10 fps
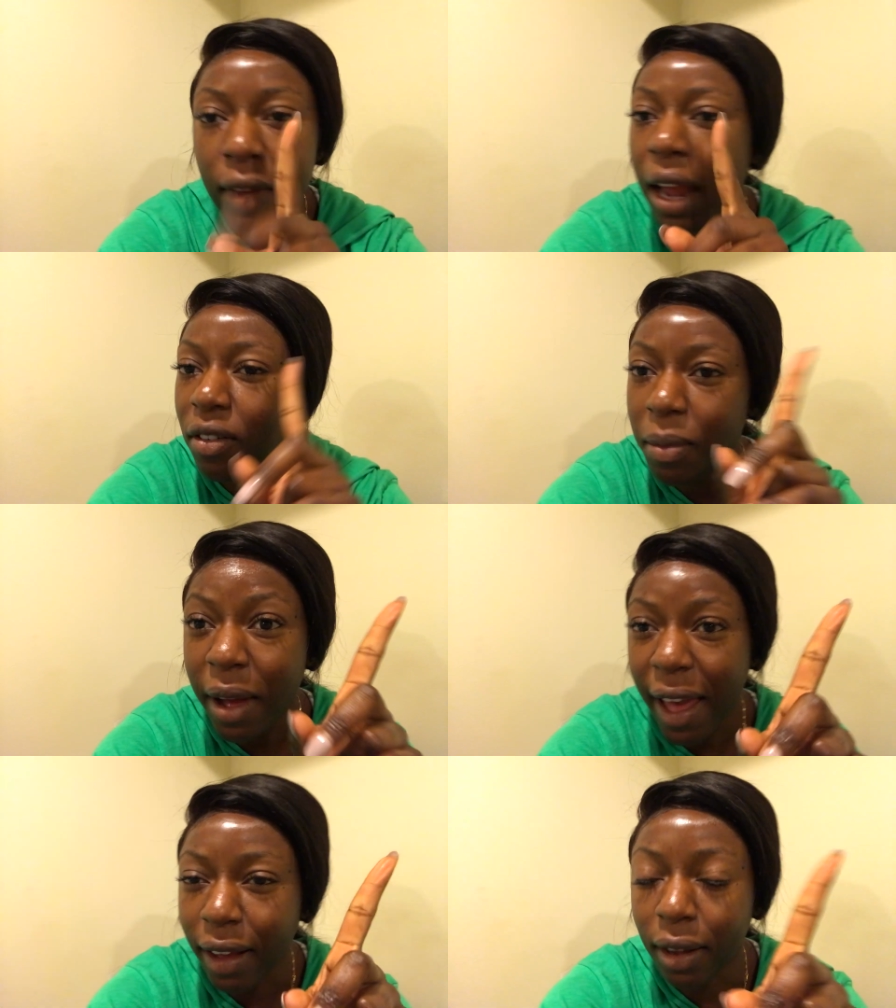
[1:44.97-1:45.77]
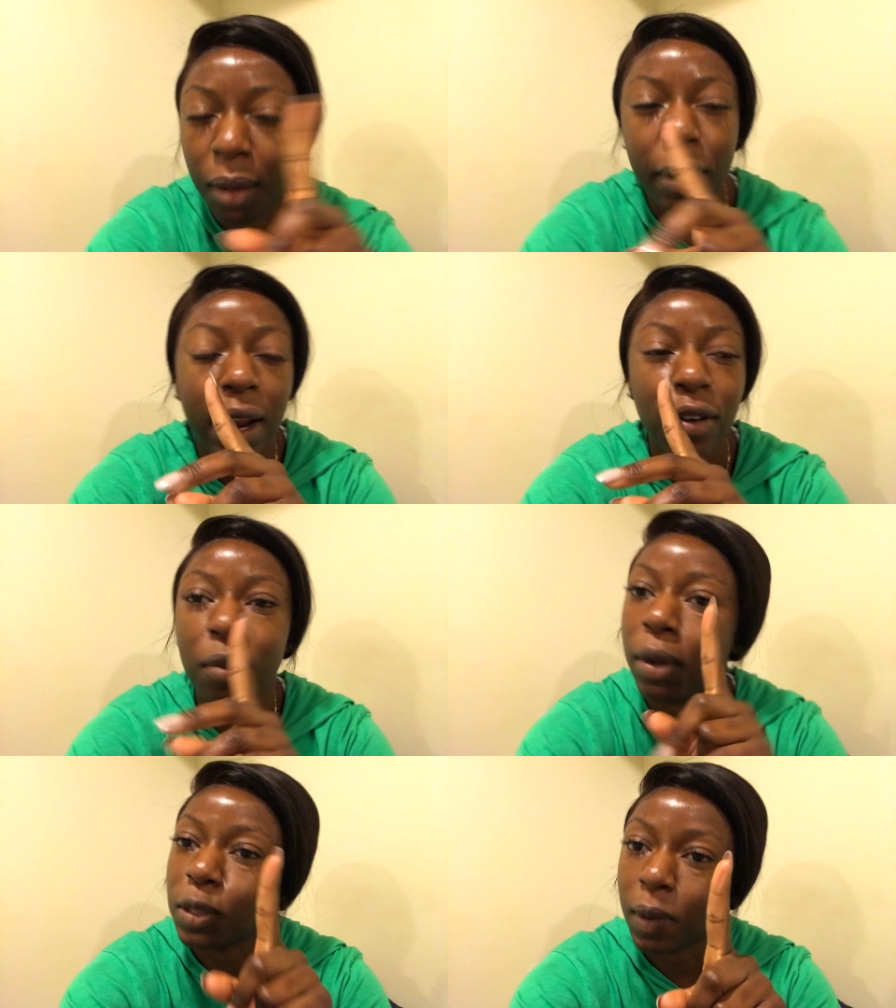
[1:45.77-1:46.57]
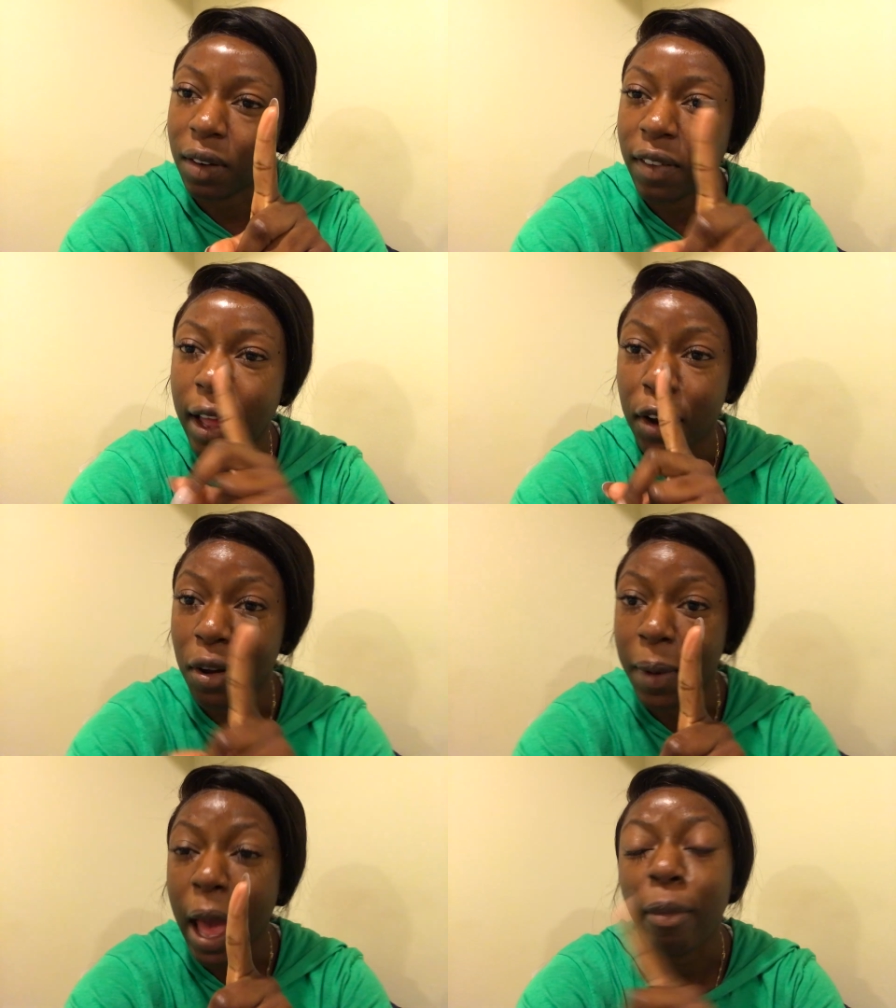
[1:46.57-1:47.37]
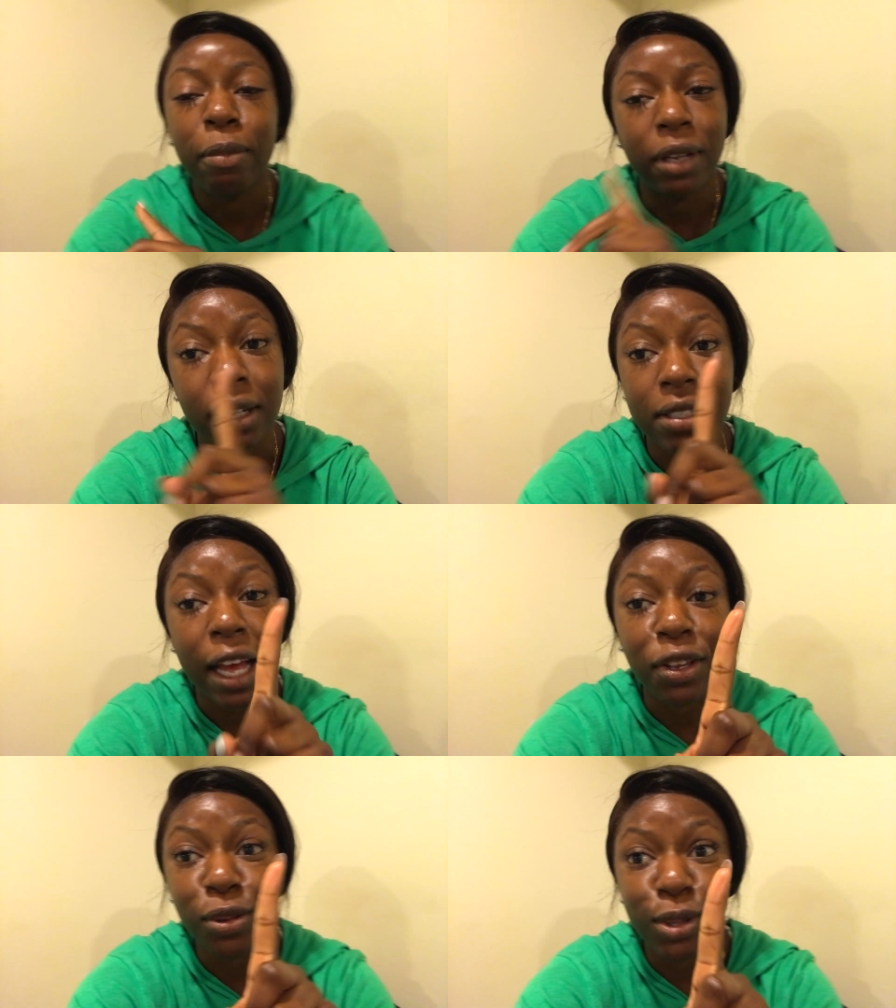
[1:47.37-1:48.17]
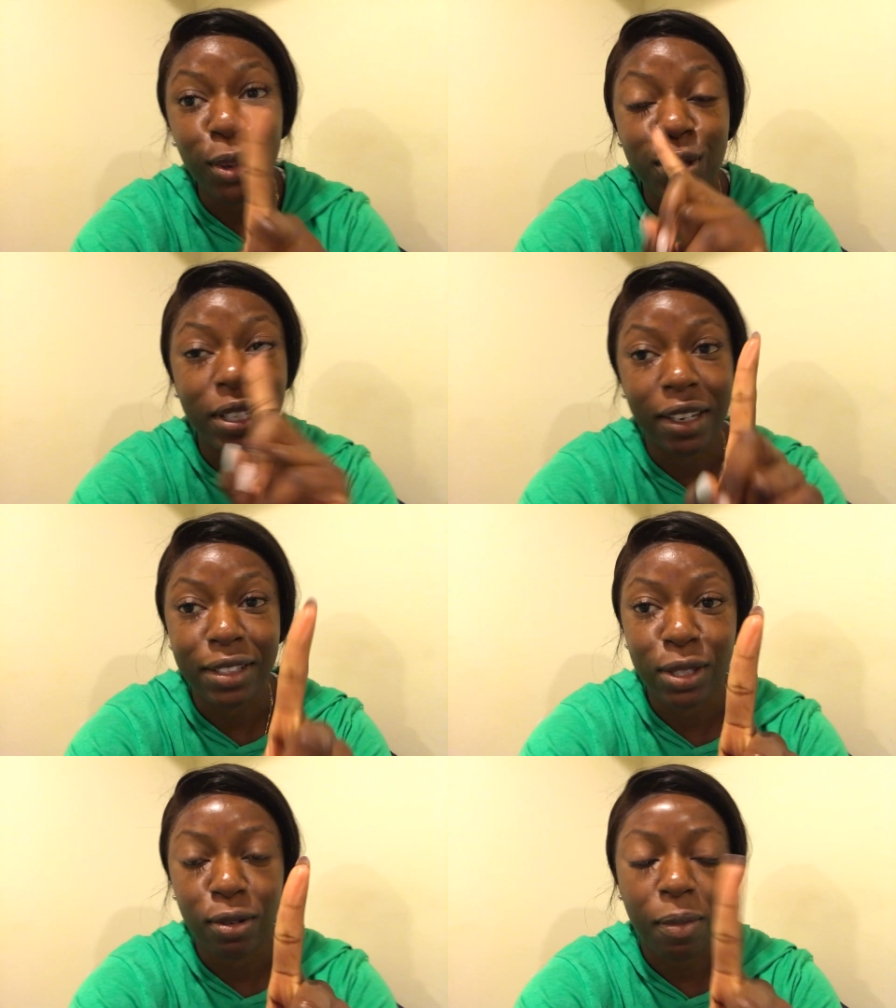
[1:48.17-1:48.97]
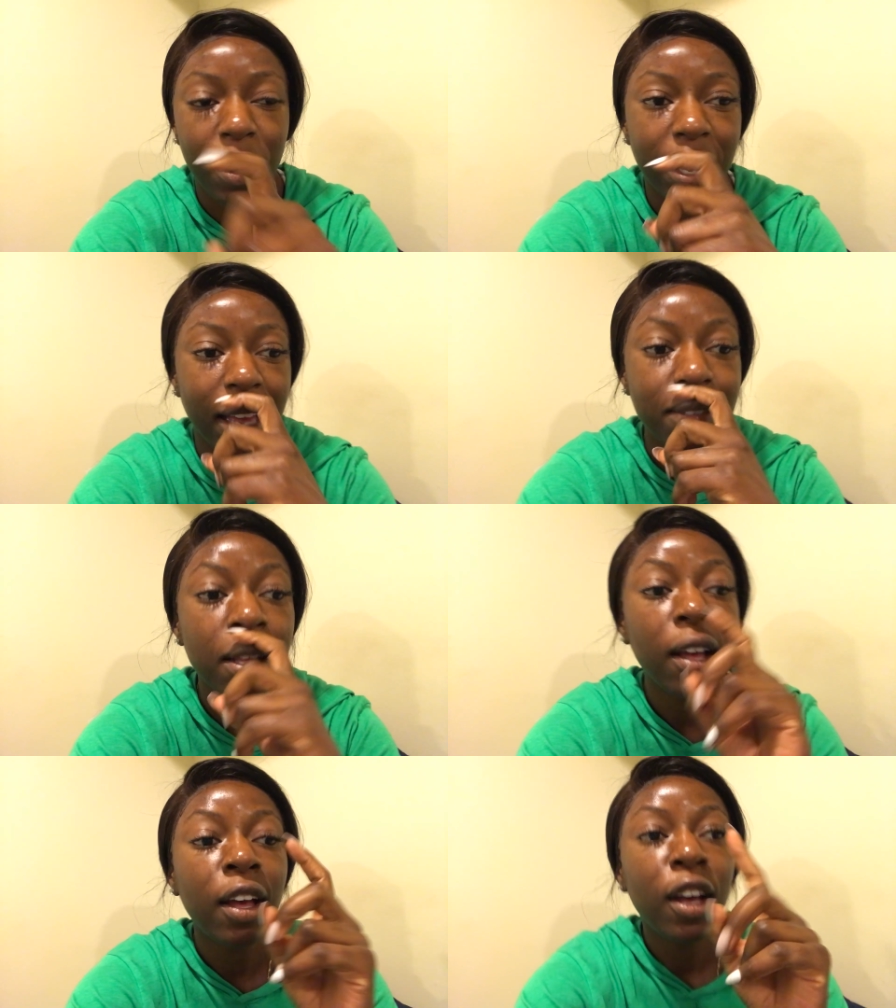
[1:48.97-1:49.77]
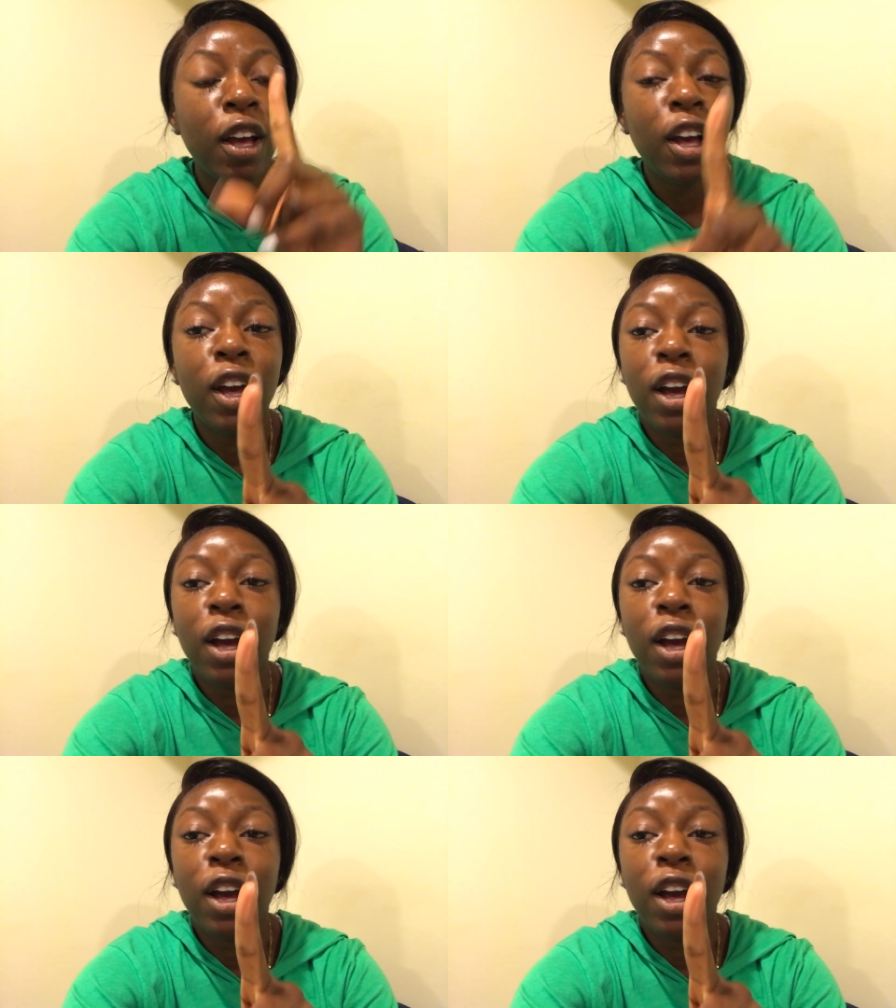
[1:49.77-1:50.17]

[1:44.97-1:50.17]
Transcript: I don't know about Anchor, but I know about Spotify. I know about Apple because I use those to listen to her podcast.